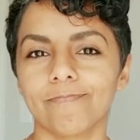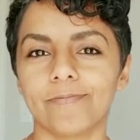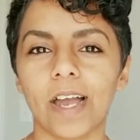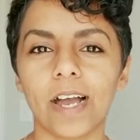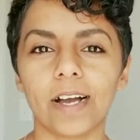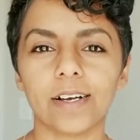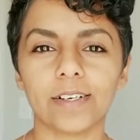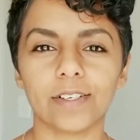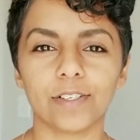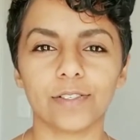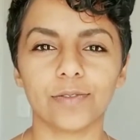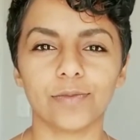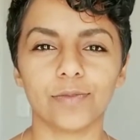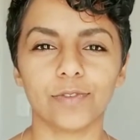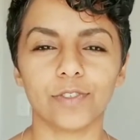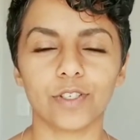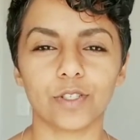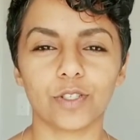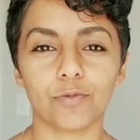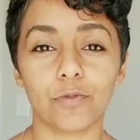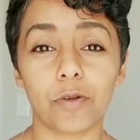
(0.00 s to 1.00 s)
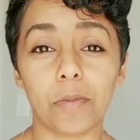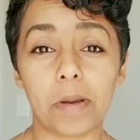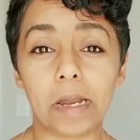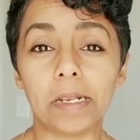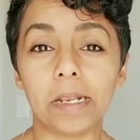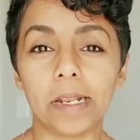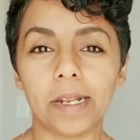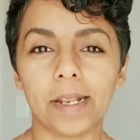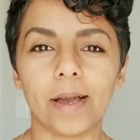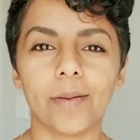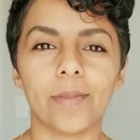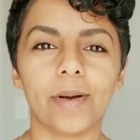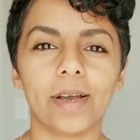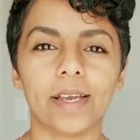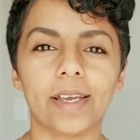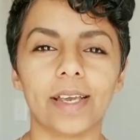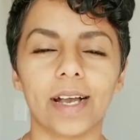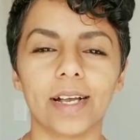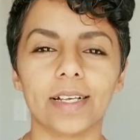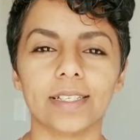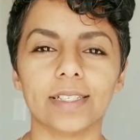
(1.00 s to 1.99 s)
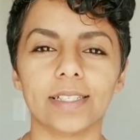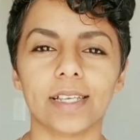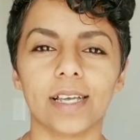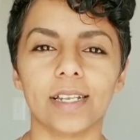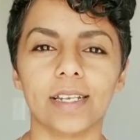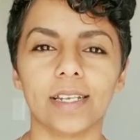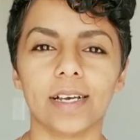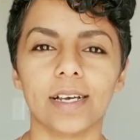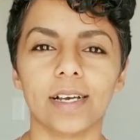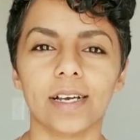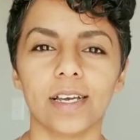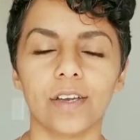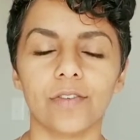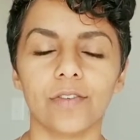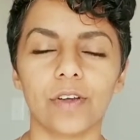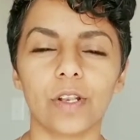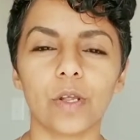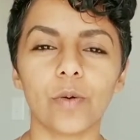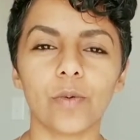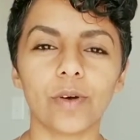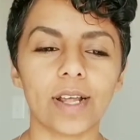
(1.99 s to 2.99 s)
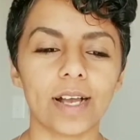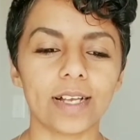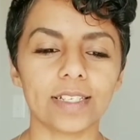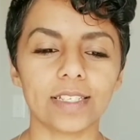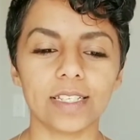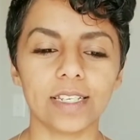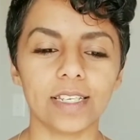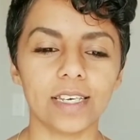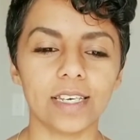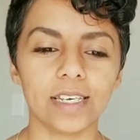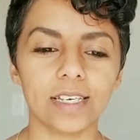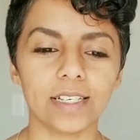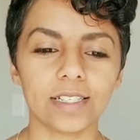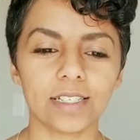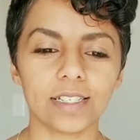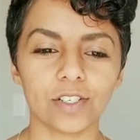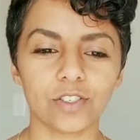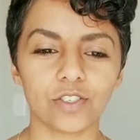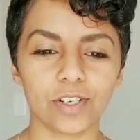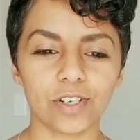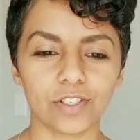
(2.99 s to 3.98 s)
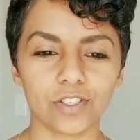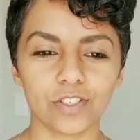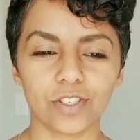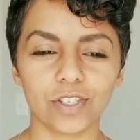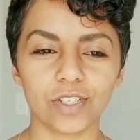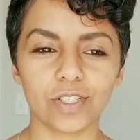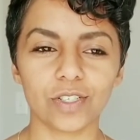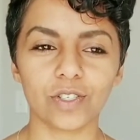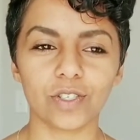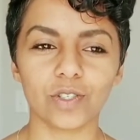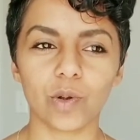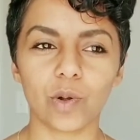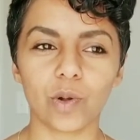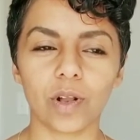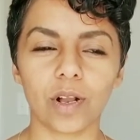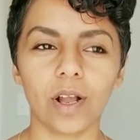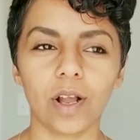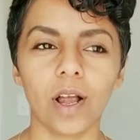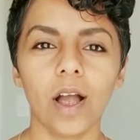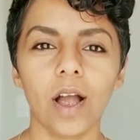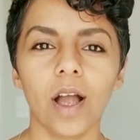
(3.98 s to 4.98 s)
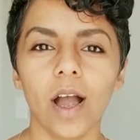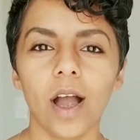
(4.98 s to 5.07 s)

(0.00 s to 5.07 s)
yeah, just remain in him, I guess. And uh, if anyone has any suggestions or